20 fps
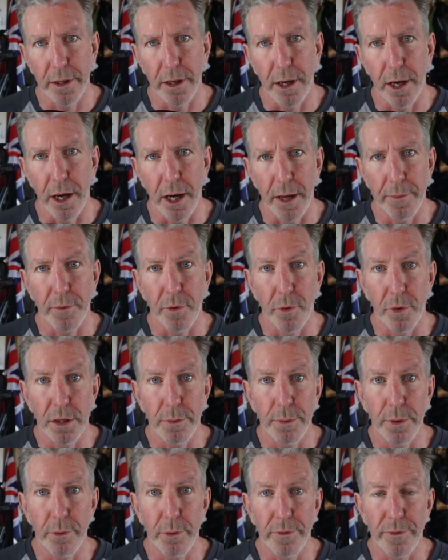I'm going to be
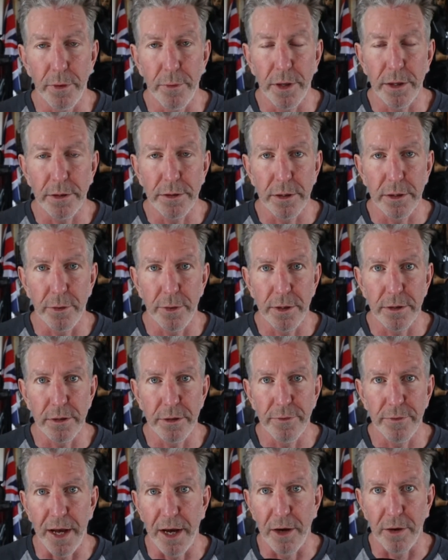reviewing a series of
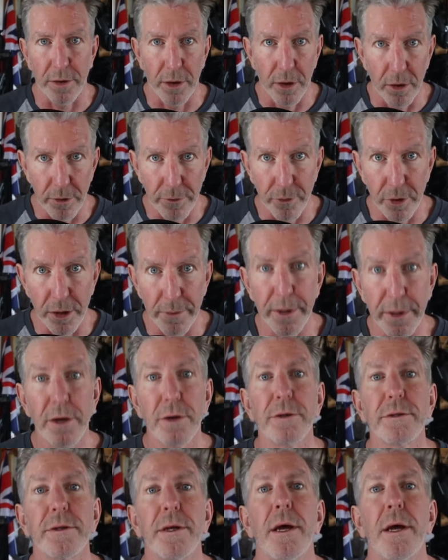alcohol-free beers